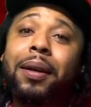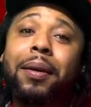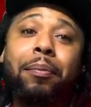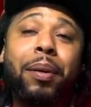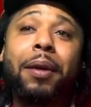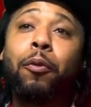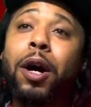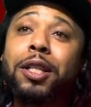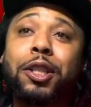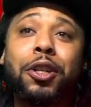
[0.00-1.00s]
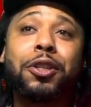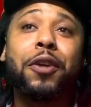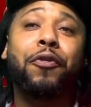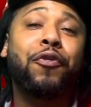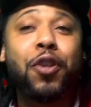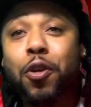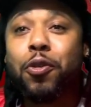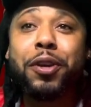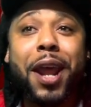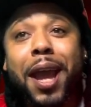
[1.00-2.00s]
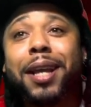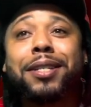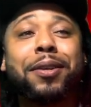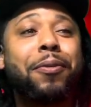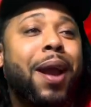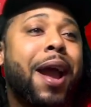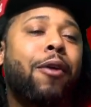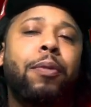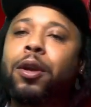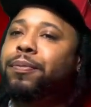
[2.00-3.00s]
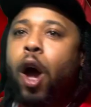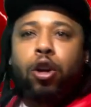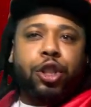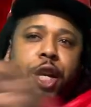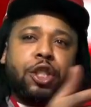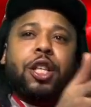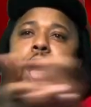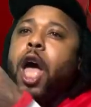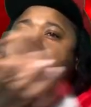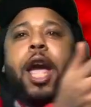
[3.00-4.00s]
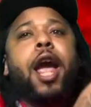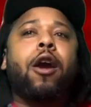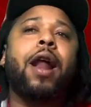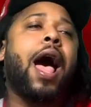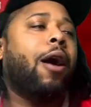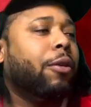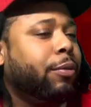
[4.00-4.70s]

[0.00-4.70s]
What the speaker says: but once there's a few niggas around, oh, shit's aired out.